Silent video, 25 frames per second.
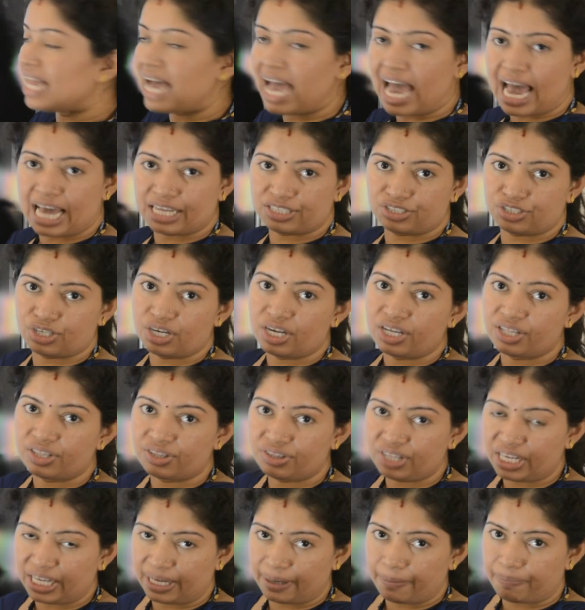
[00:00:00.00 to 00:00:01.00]
as a
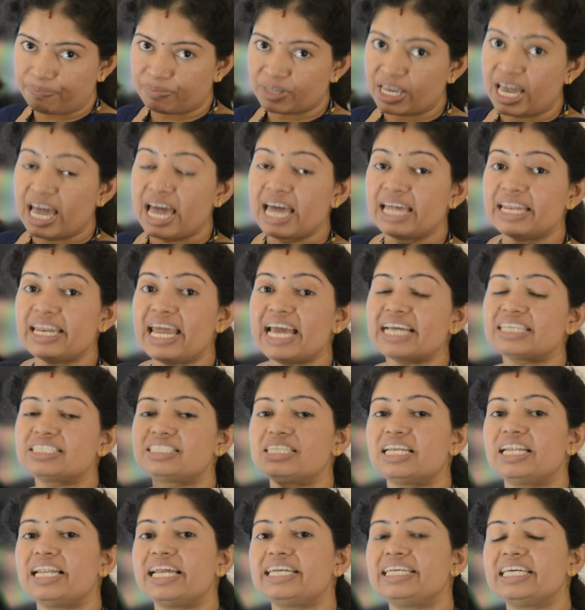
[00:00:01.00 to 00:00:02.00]
3. Next,
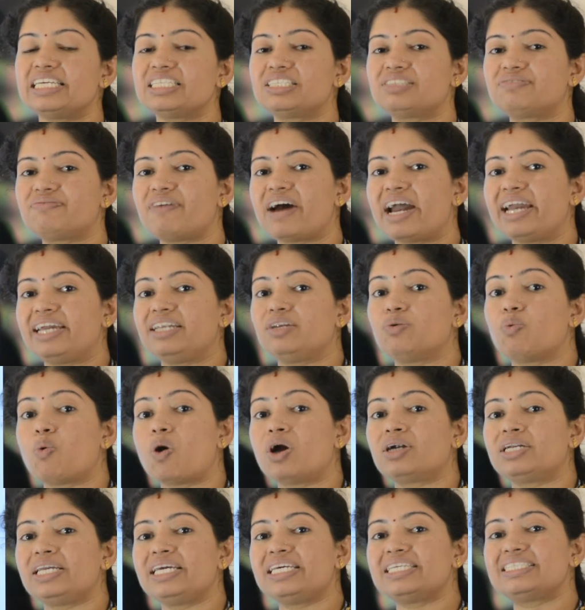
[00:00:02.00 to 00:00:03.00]
let us find
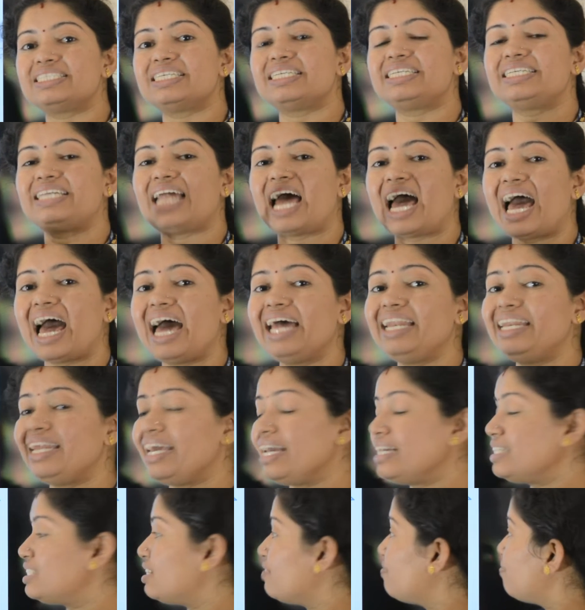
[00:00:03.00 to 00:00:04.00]
what is the tan x